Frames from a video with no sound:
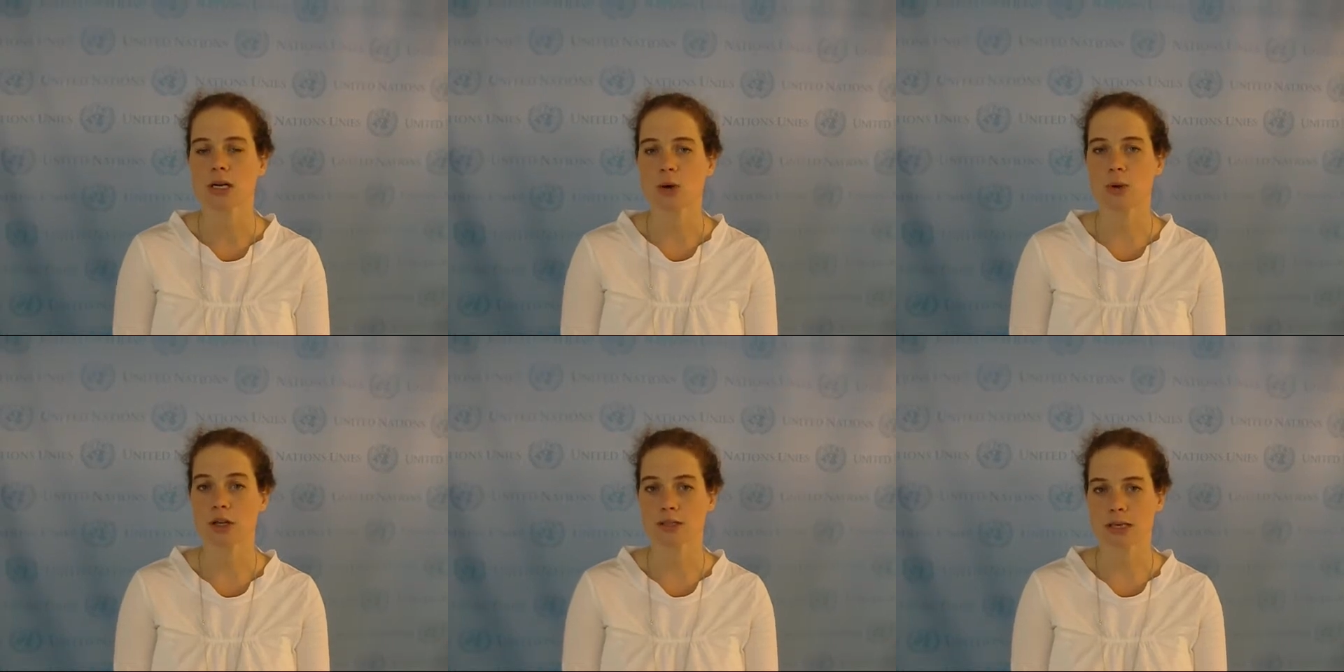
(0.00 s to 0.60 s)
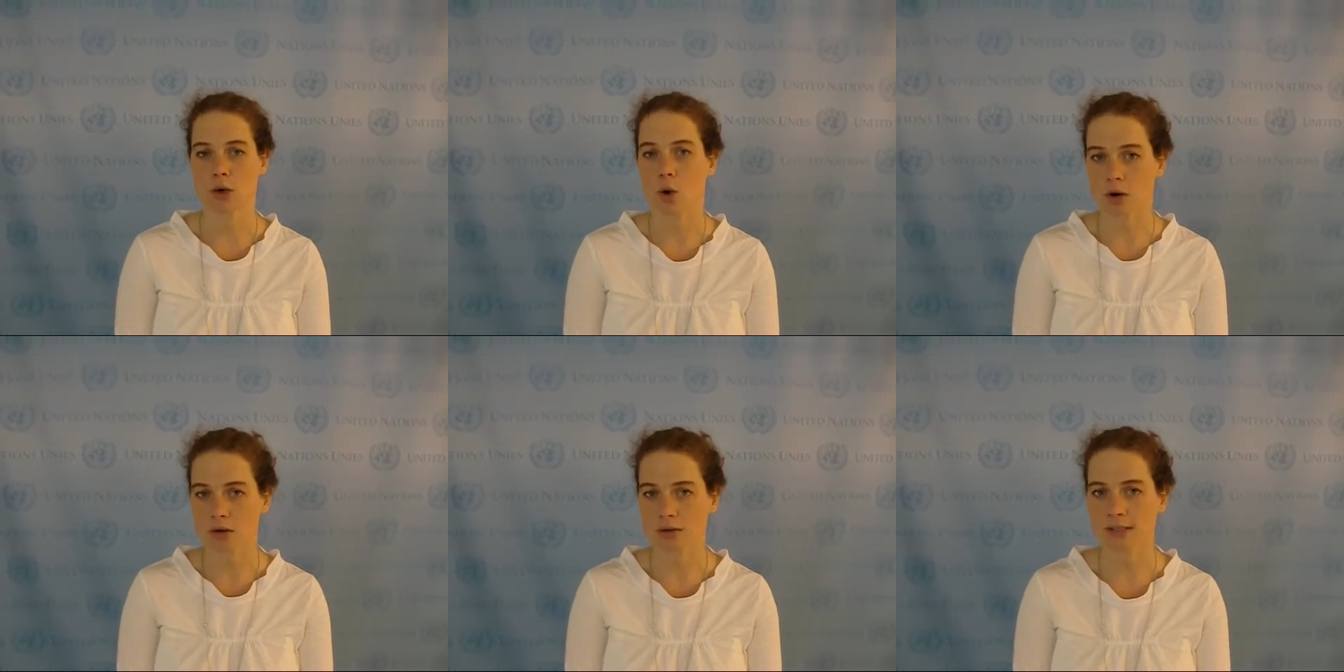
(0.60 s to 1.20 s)
we looked at
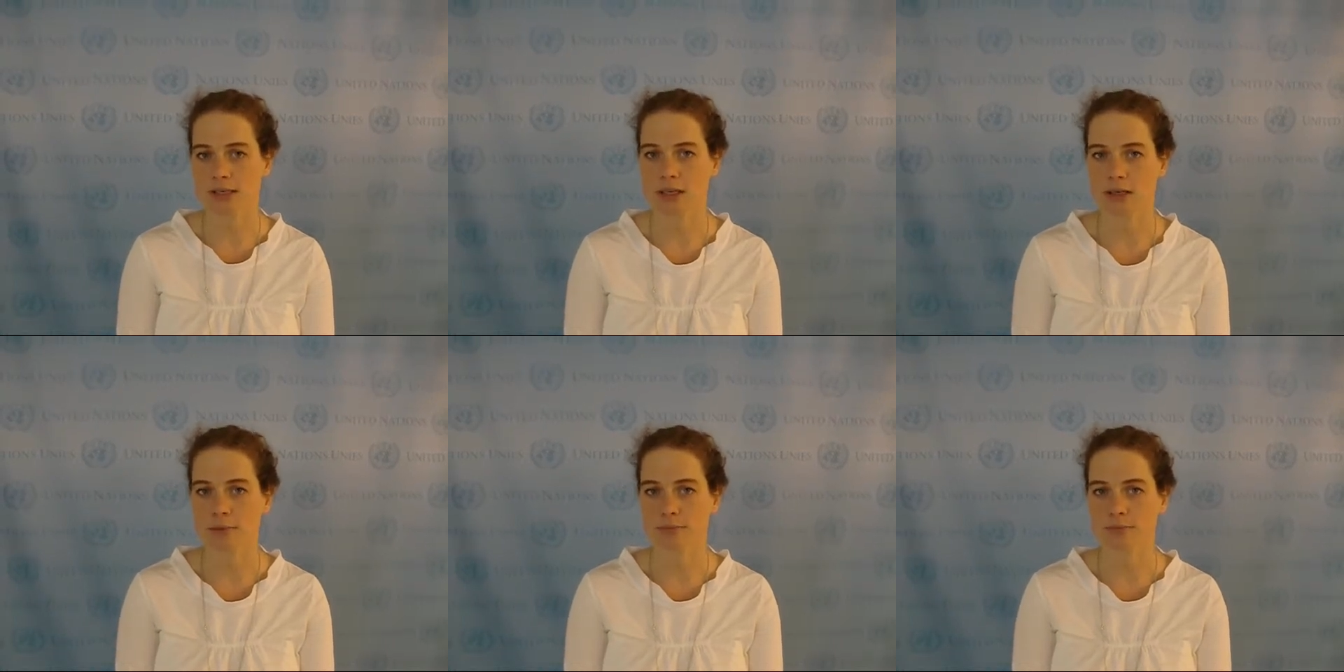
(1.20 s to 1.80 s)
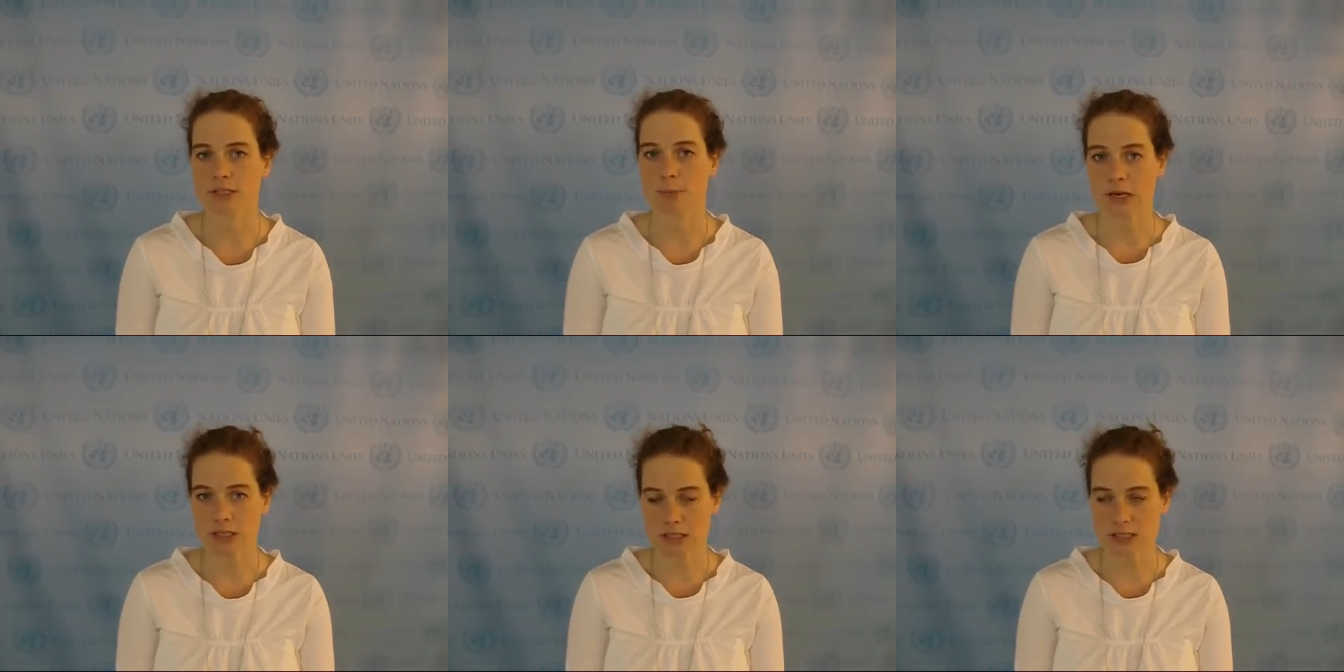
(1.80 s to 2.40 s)
corals, um,
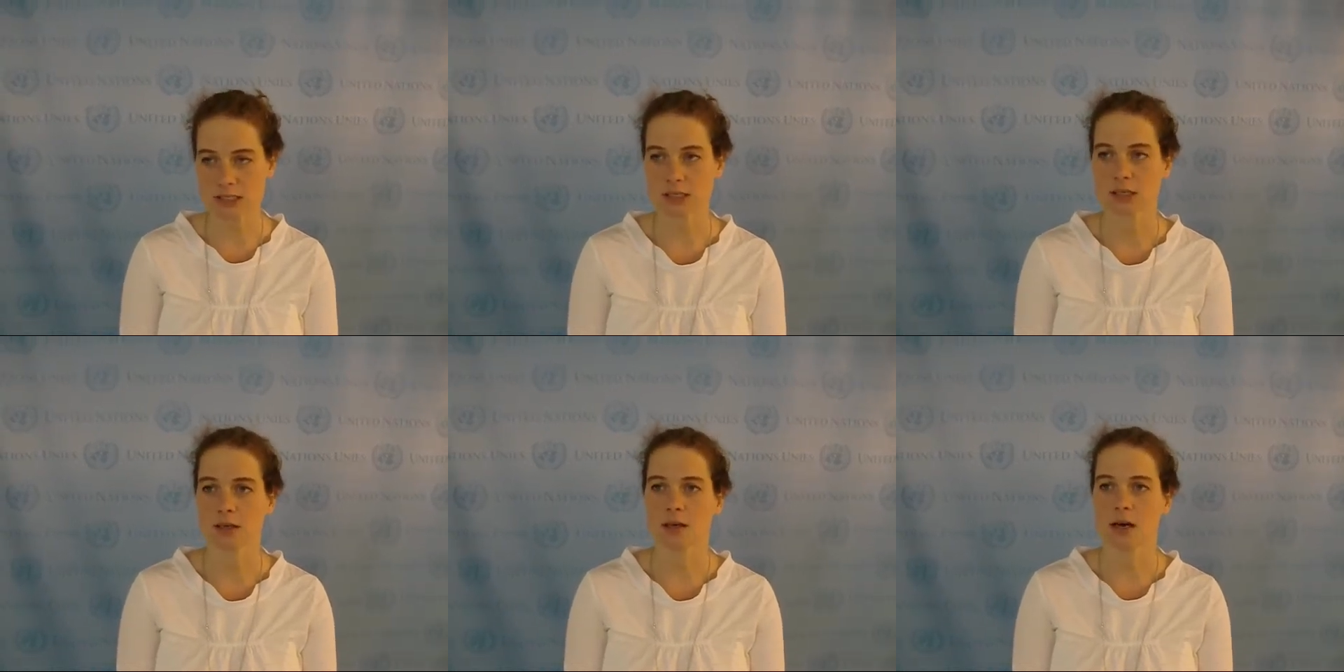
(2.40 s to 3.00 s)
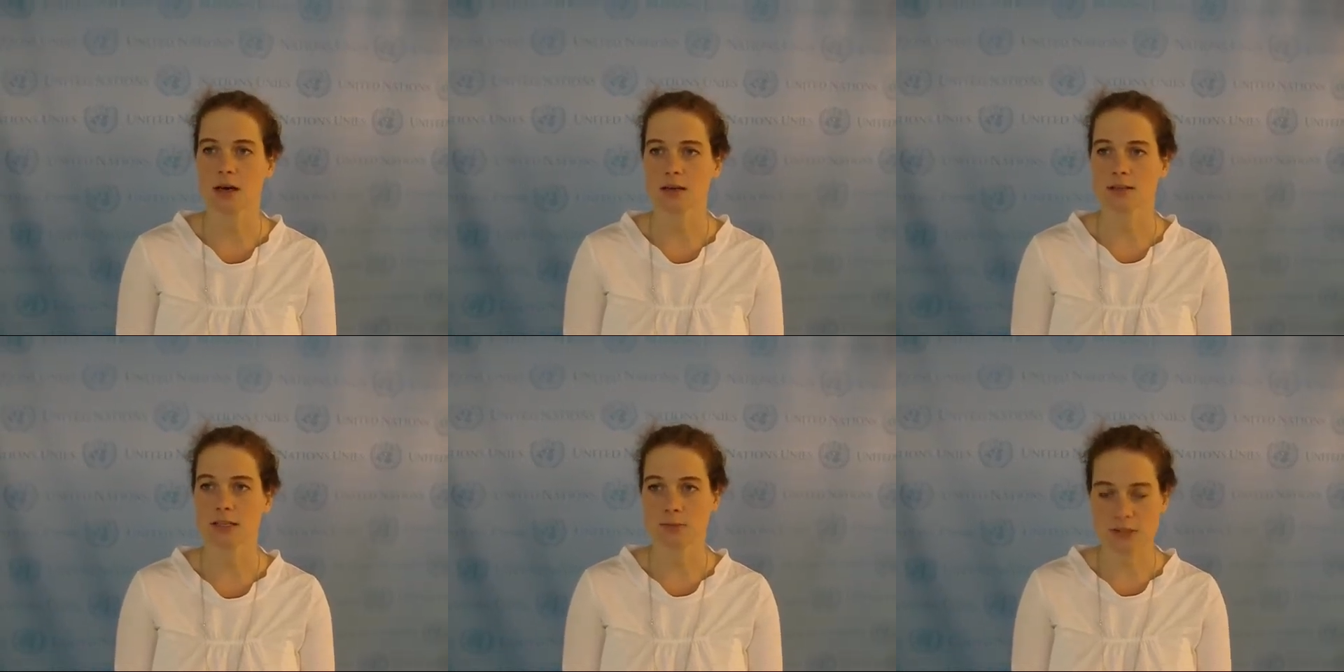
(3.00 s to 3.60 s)
sponges, uh,
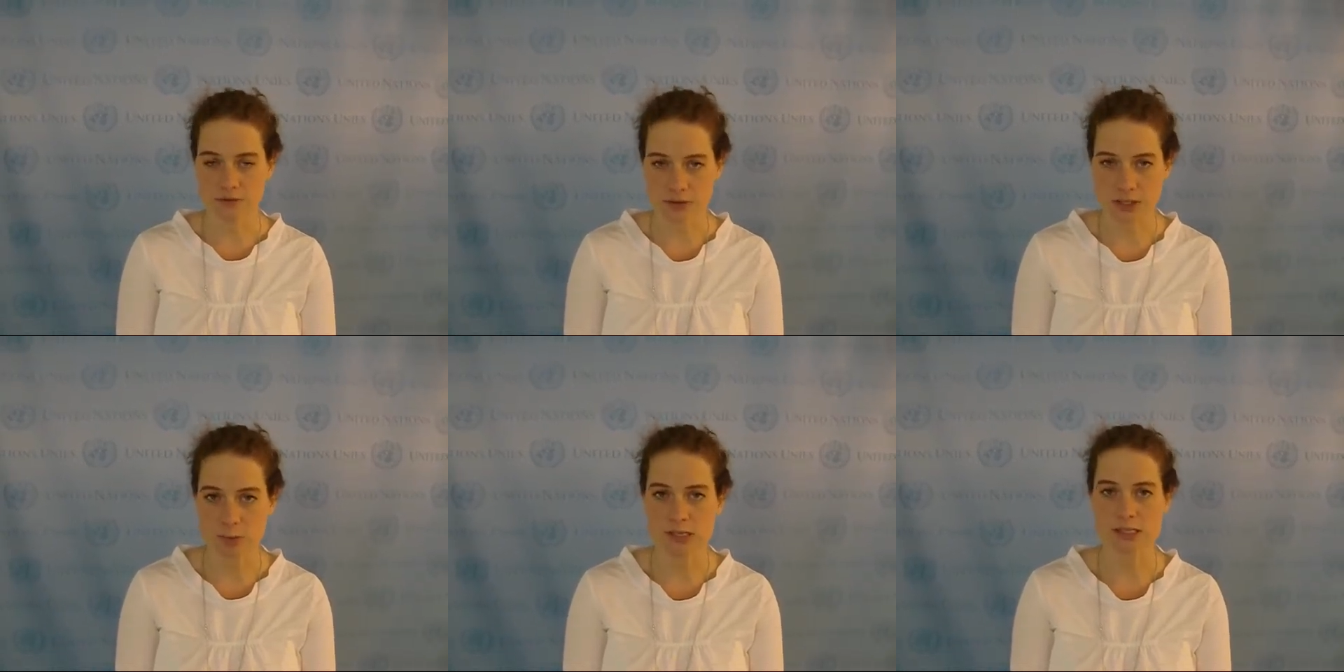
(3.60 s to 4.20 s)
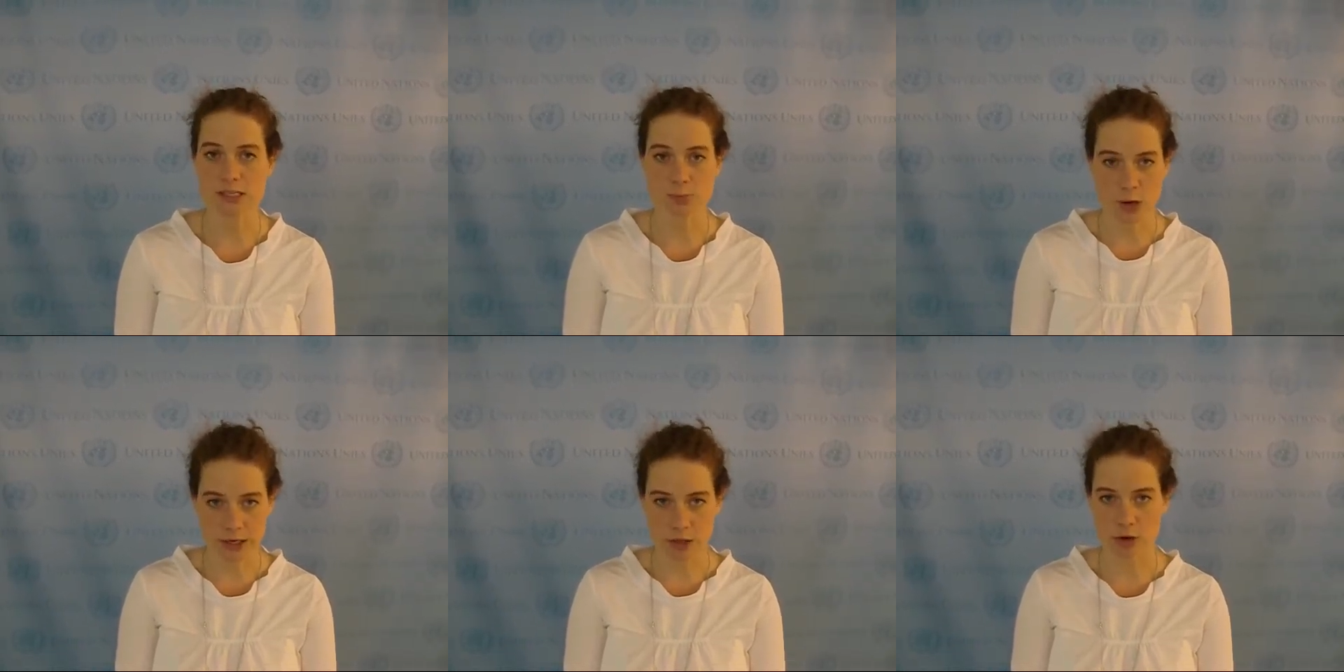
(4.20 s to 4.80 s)
deep sea fish species,
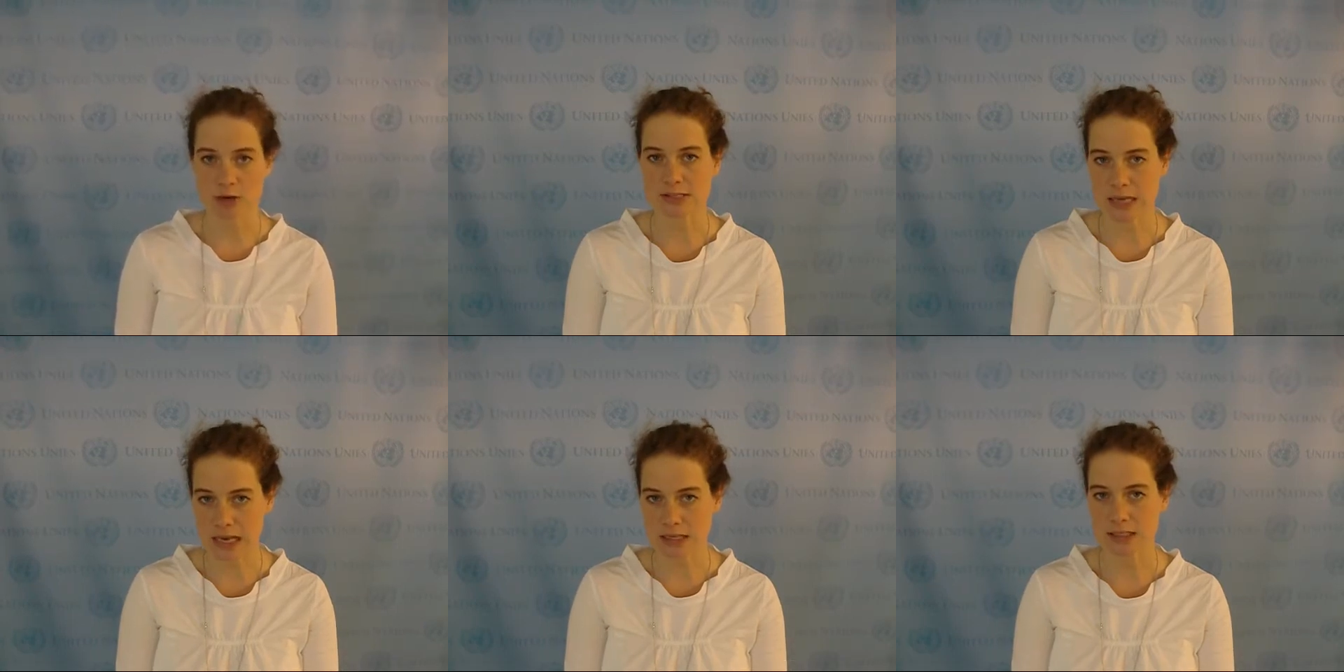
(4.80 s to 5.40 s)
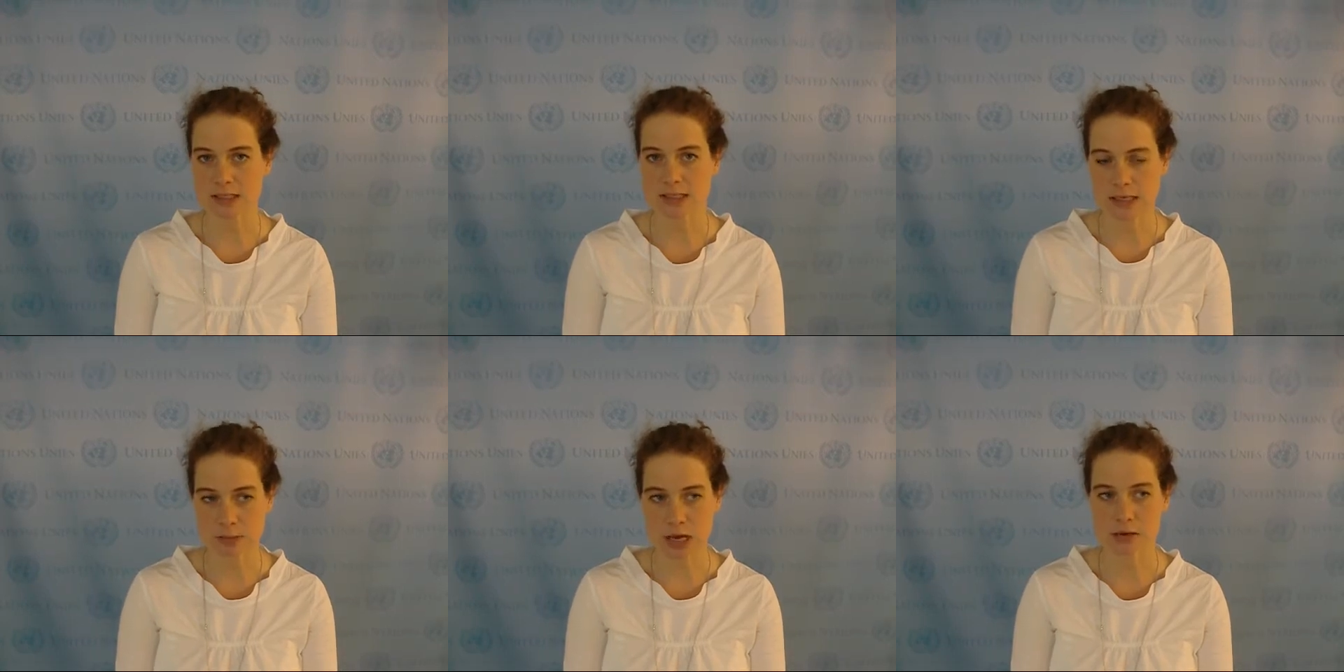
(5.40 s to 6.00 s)
spawning grounds, canyons,
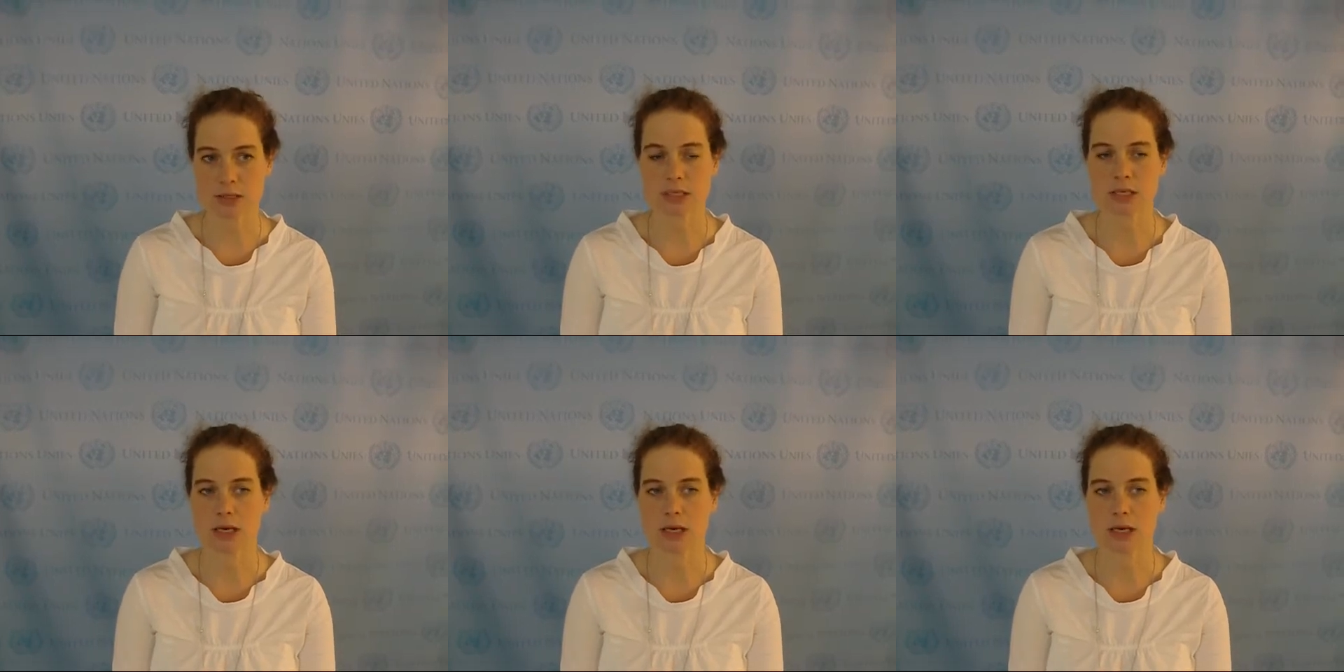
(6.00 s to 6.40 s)
seamounts.